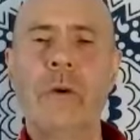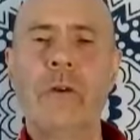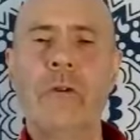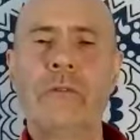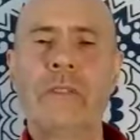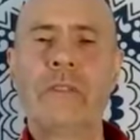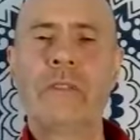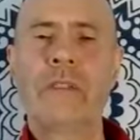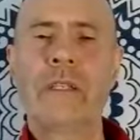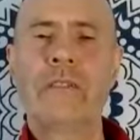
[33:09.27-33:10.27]
bones
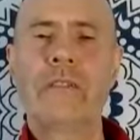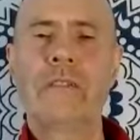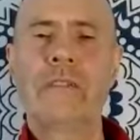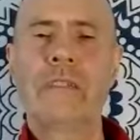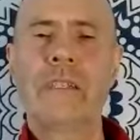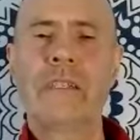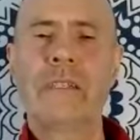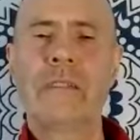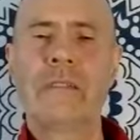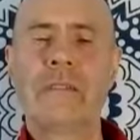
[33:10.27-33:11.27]
is this sea,